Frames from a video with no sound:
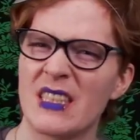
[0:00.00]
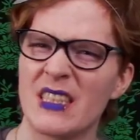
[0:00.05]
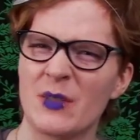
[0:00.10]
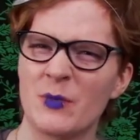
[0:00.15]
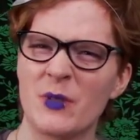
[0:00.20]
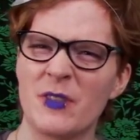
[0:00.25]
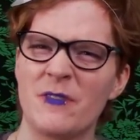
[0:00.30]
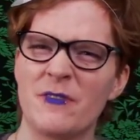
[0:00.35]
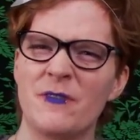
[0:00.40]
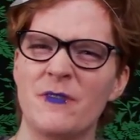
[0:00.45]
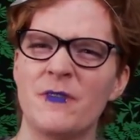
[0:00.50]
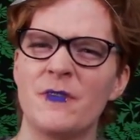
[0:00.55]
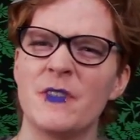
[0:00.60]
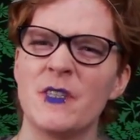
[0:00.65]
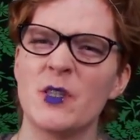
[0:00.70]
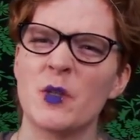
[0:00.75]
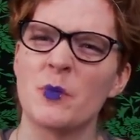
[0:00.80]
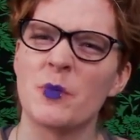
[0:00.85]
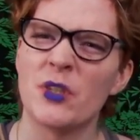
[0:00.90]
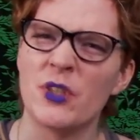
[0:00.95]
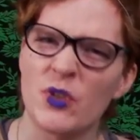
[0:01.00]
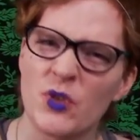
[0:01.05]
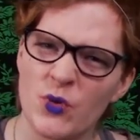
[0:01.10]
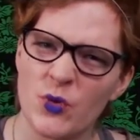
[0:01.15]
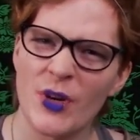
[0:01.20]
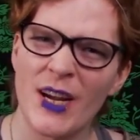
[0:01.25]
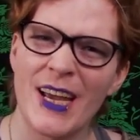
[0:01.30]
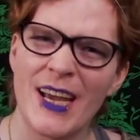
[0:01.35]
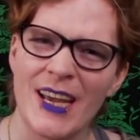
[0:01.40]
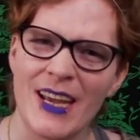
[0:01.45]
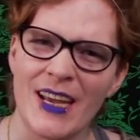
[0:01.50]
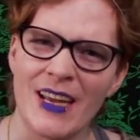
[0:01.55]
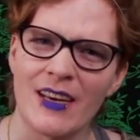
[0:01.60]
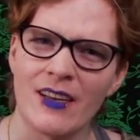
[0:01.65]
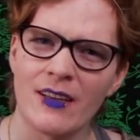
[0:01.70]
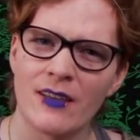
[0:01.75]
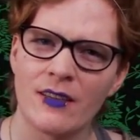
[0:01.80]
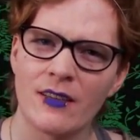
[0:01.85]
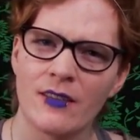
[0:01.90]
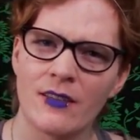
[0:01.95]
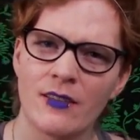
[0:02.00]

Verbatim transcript: And we feel betrayed.